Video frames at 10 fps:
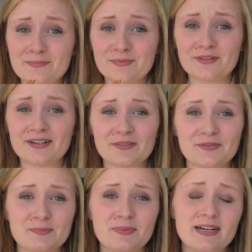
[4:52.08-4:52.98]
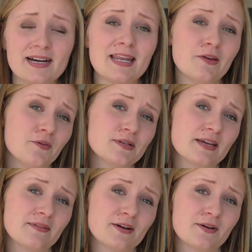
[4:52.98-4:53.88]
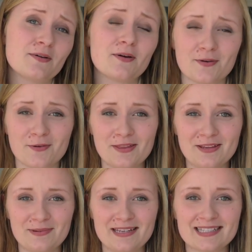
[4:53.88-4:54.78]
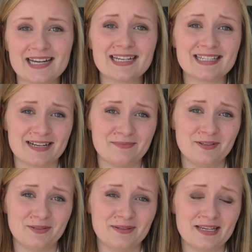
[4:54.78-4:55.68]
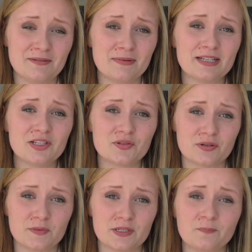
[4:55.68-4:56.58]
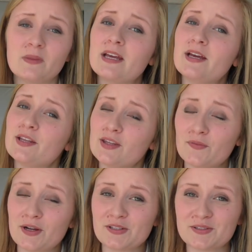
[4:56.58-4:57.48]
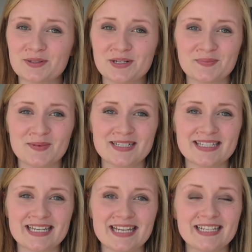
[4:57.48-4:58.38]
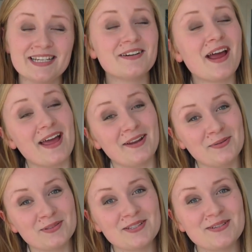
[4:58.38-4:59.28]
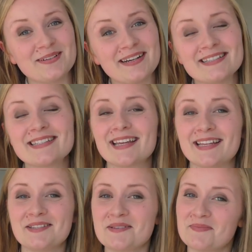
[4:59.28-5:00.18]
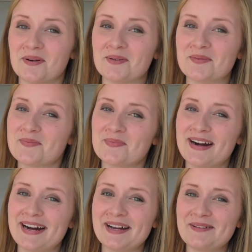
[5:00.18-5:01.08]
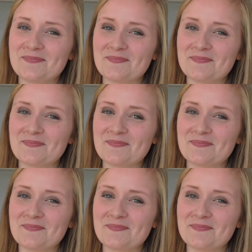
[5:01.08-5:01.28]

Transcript: breakfast pie, and if you want to give it a go, all the ingredients are down below in my description. Don't forget to subscribe to my channel here, and I hope to see you guys again tomorrow. Bye!